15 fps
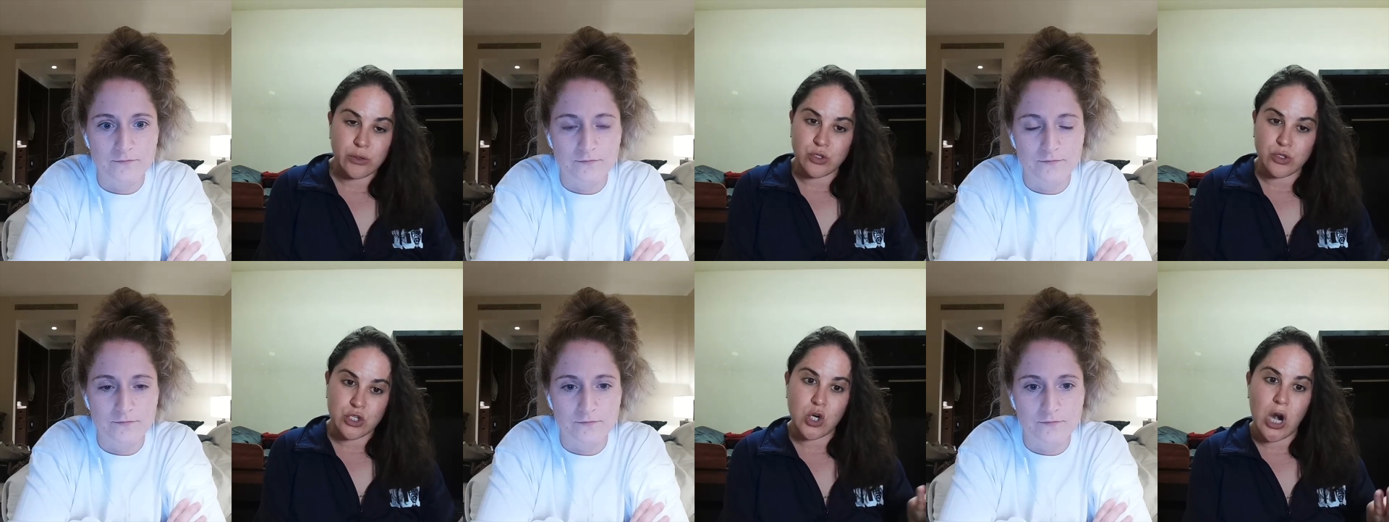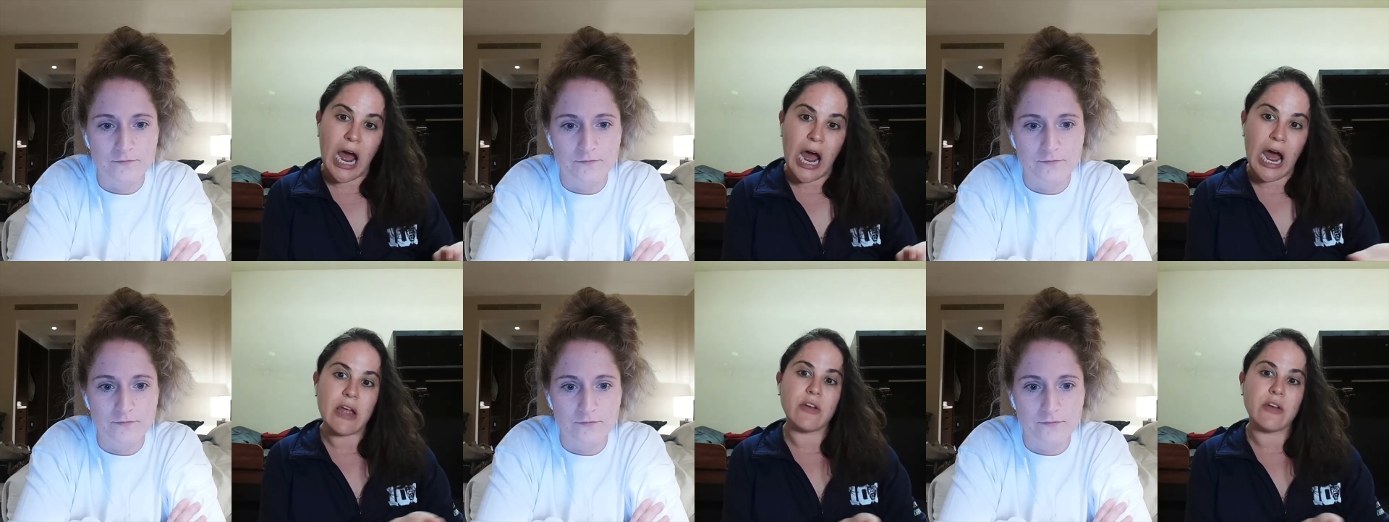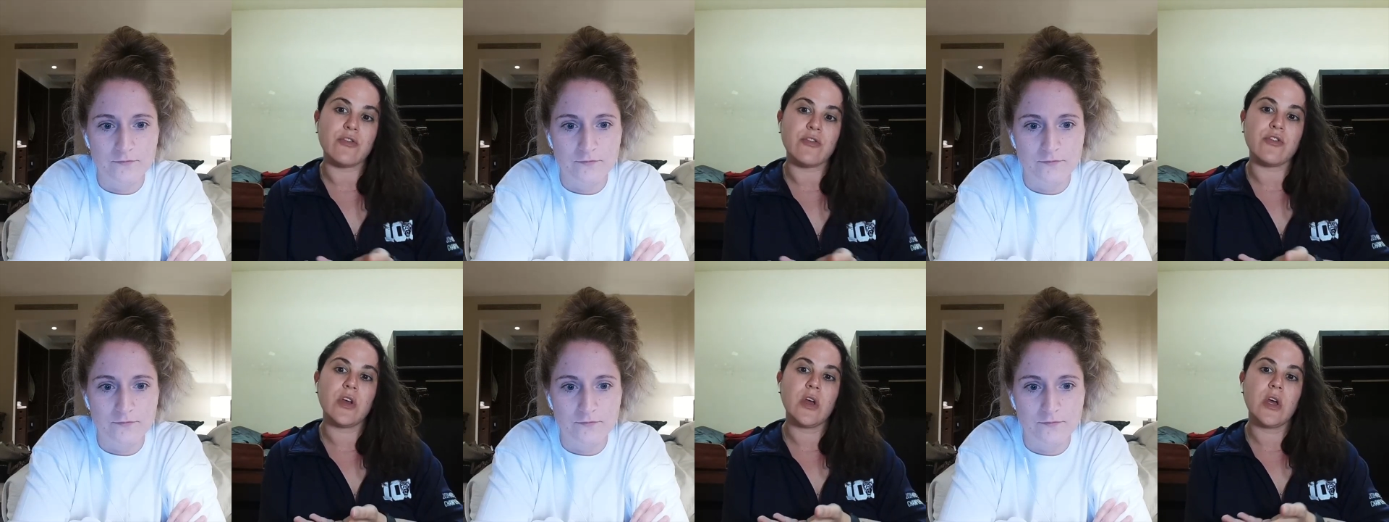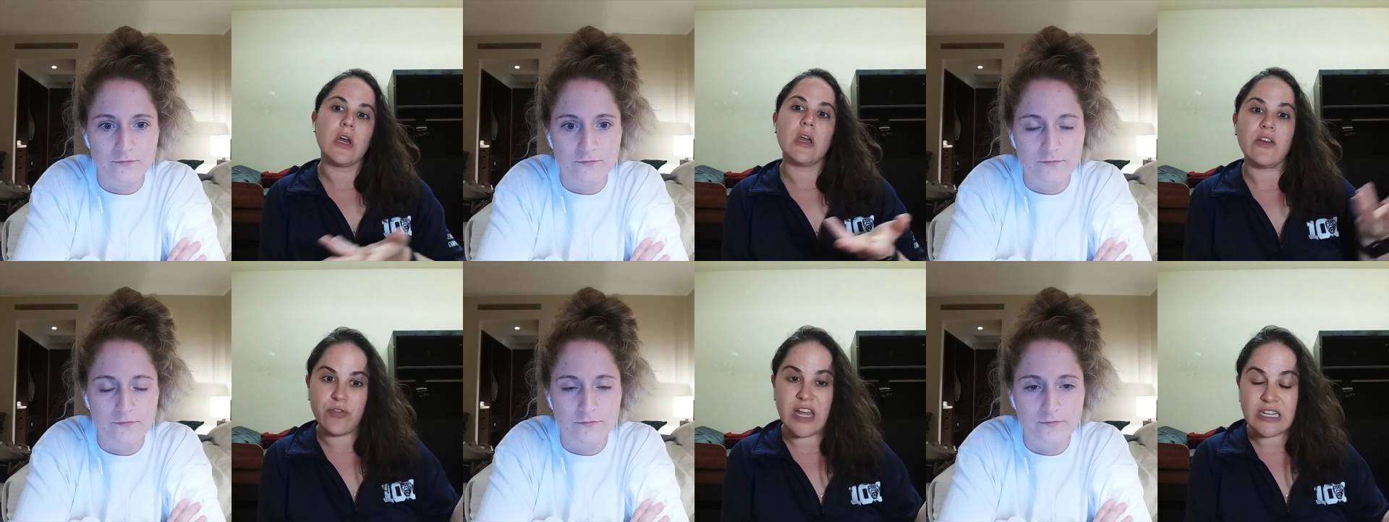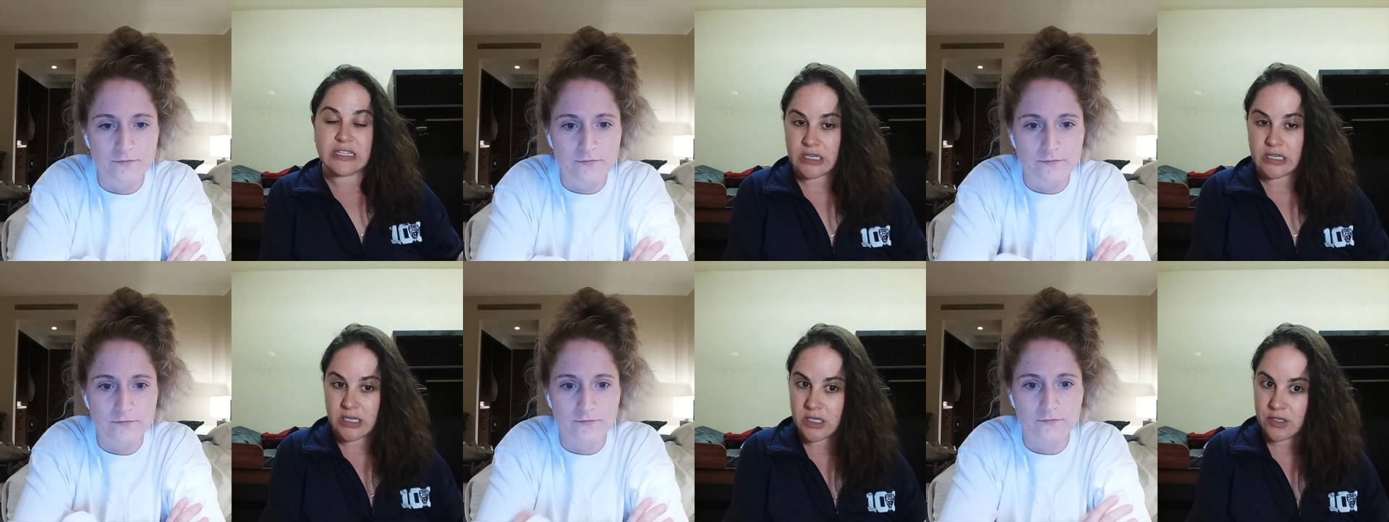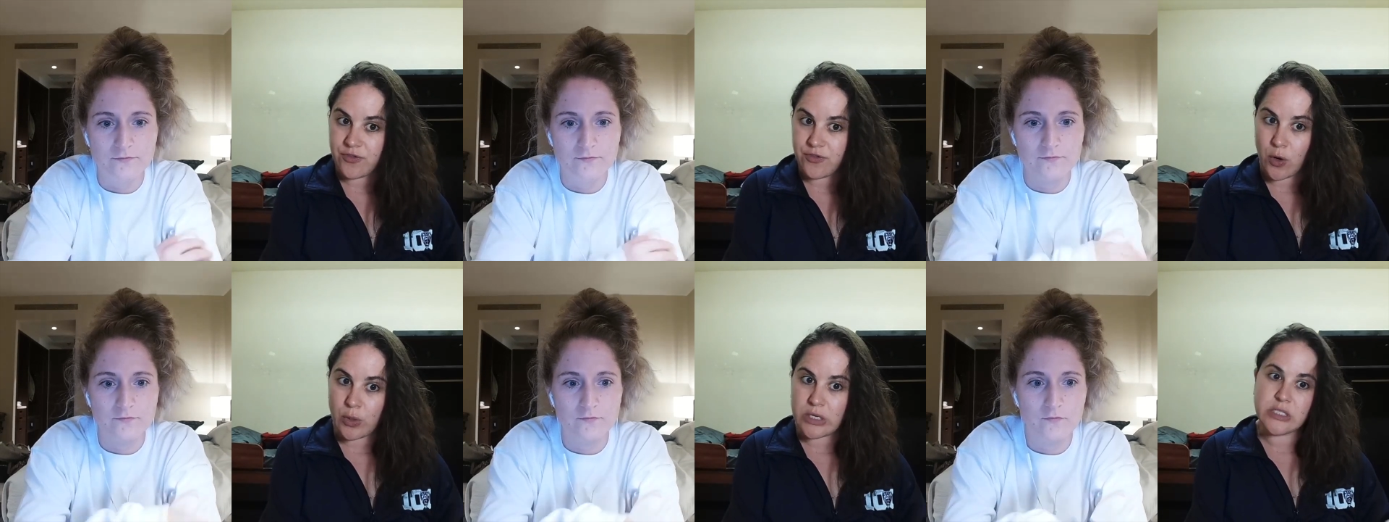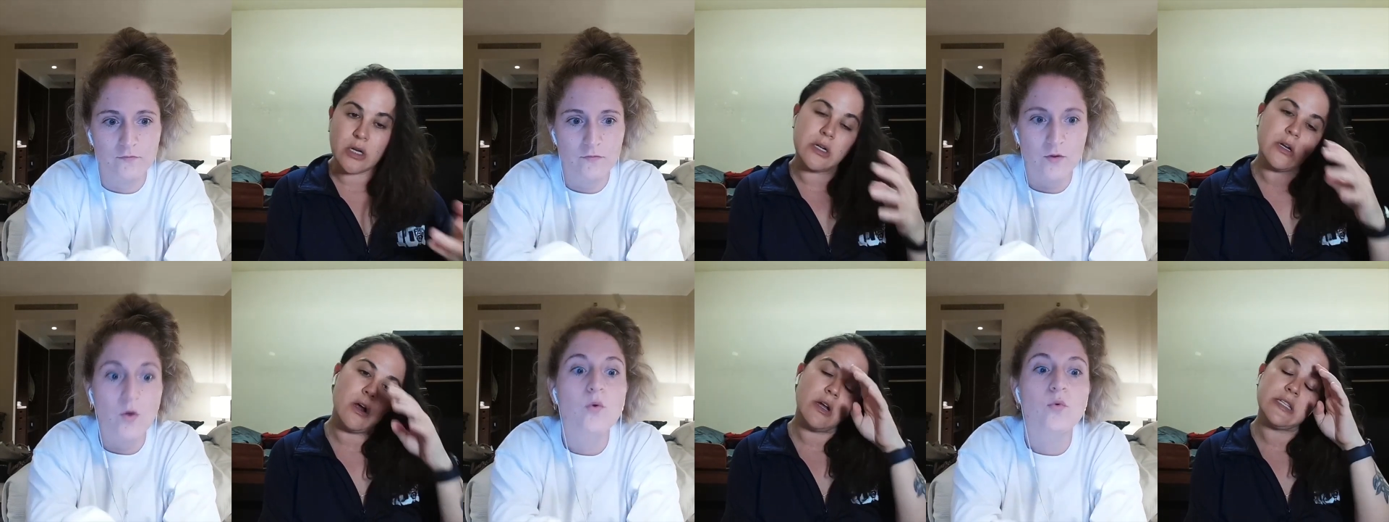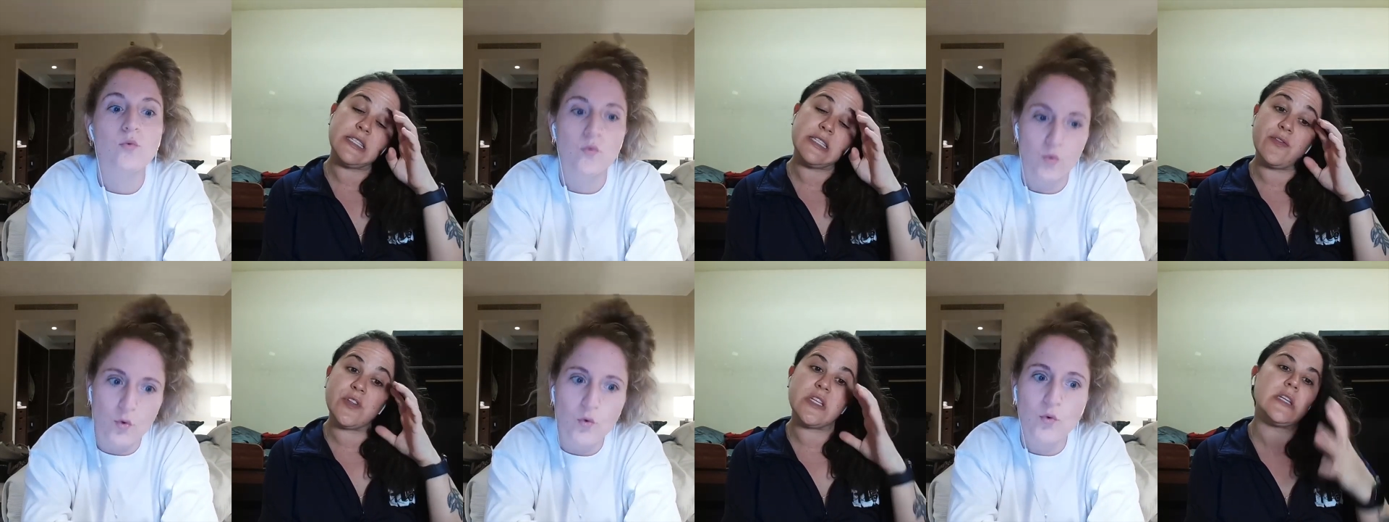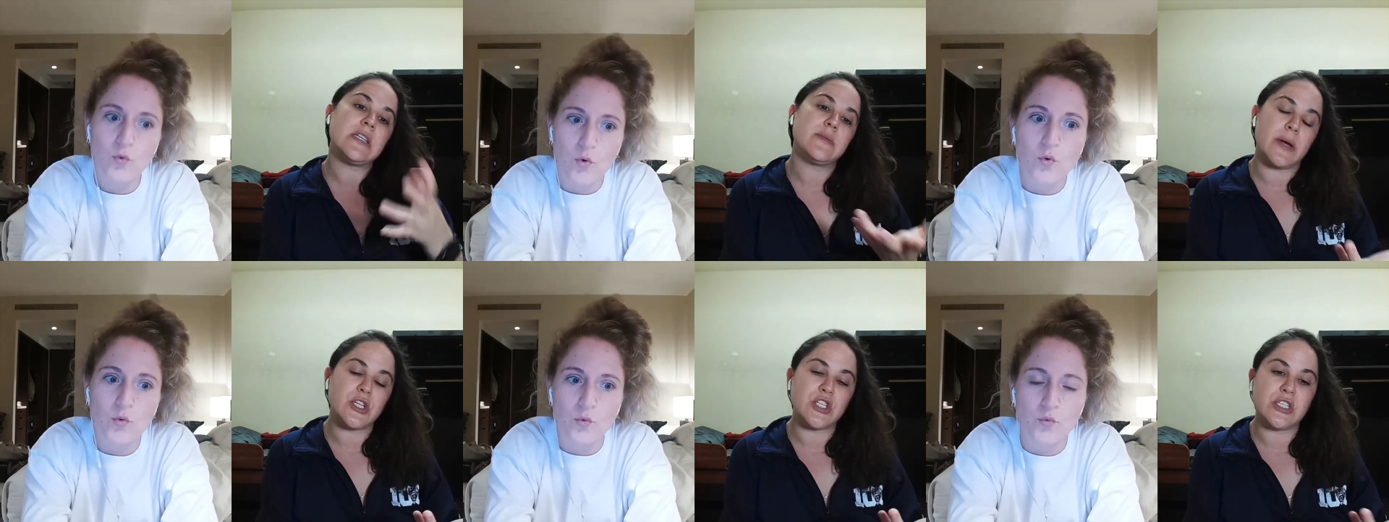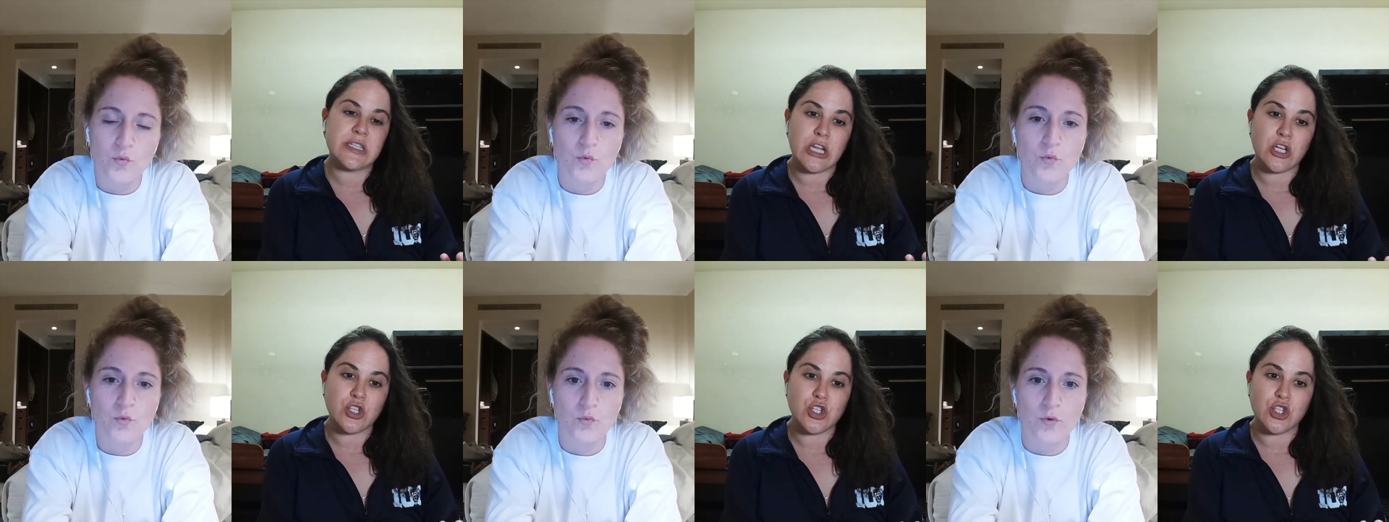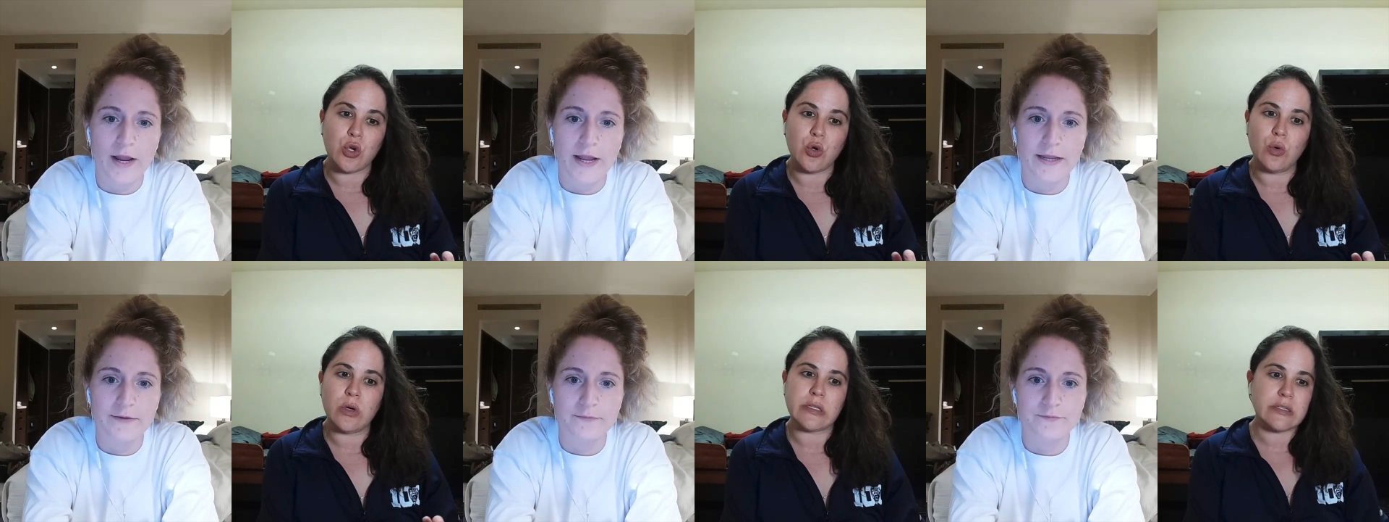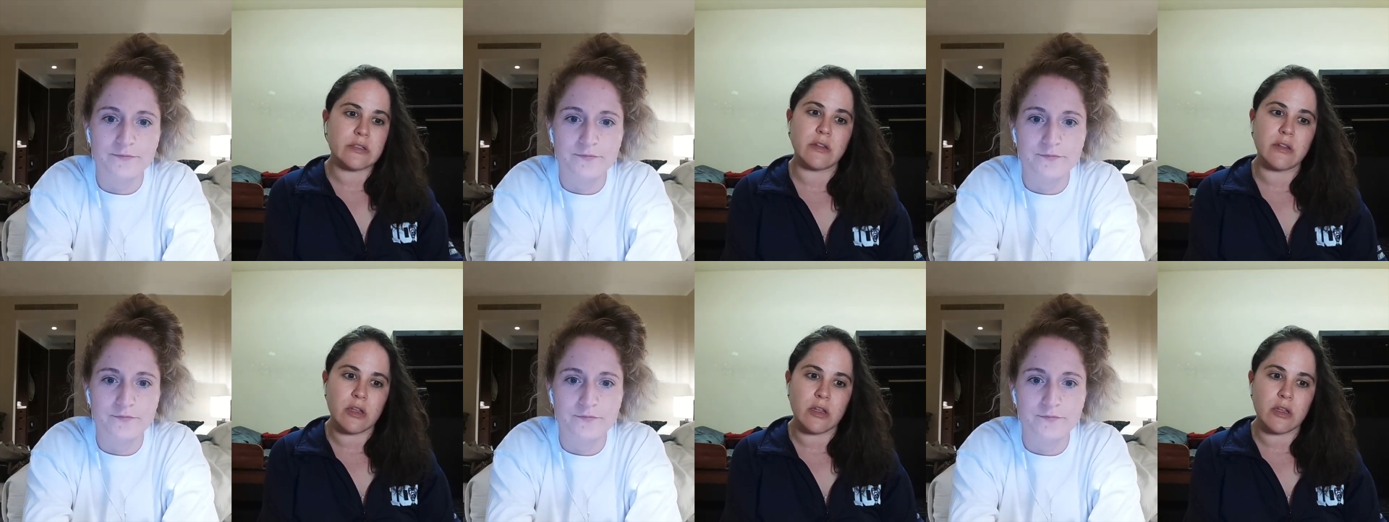Speaker 1: drive if they didn't focus on on safety as much as they do, because right.